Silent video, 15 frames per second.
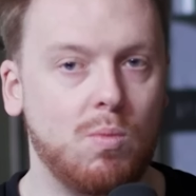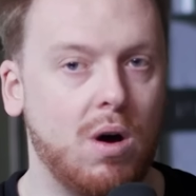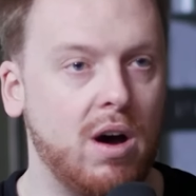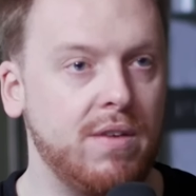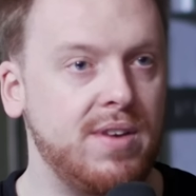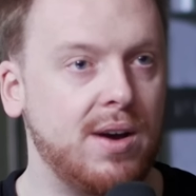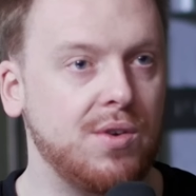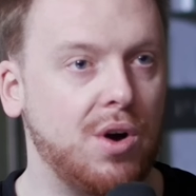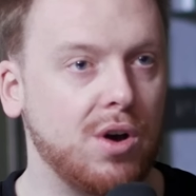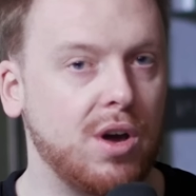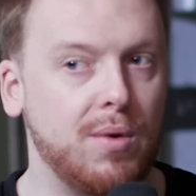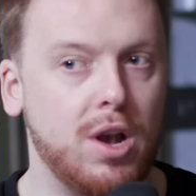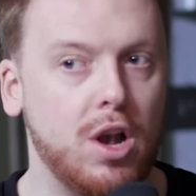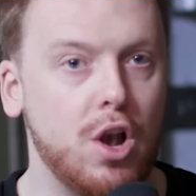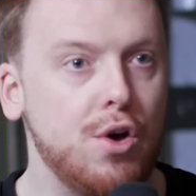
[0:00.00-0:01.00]
well, I've now got to
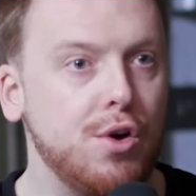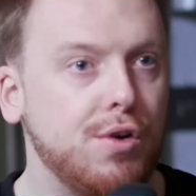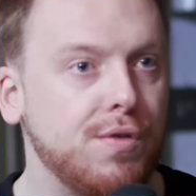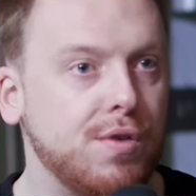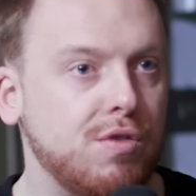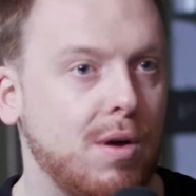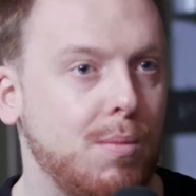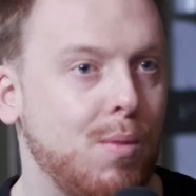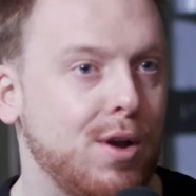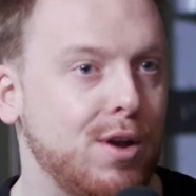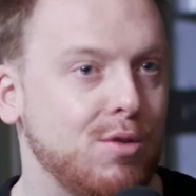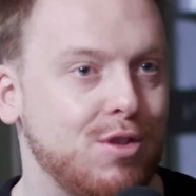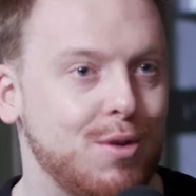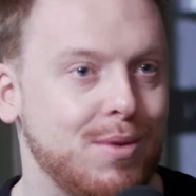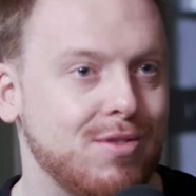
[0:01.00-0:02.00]
go and look for someone
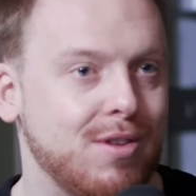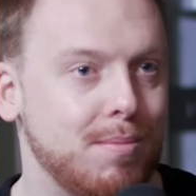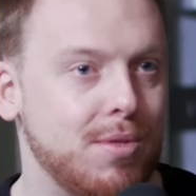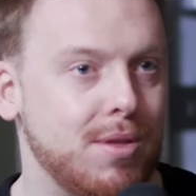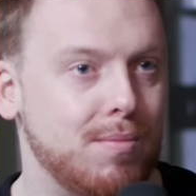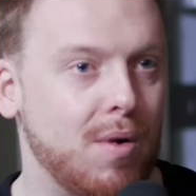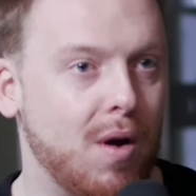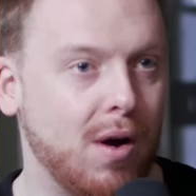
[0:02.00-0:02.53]
who's doing something